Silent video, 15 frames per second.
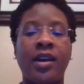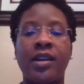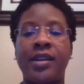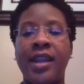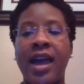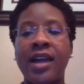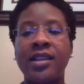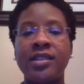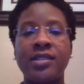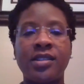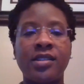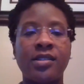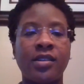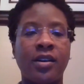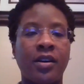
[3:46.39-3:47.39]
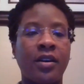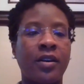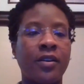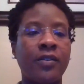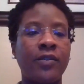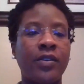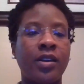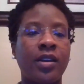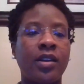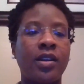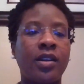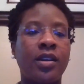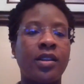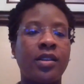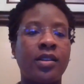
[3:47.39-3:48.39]
analysis of
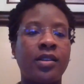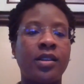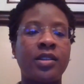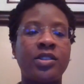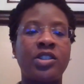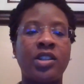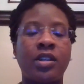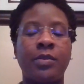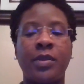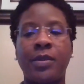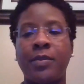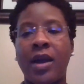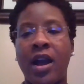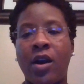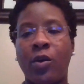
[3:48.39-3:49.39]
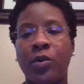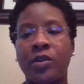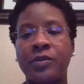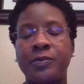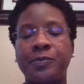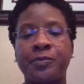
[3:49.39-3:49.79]
legitimate power.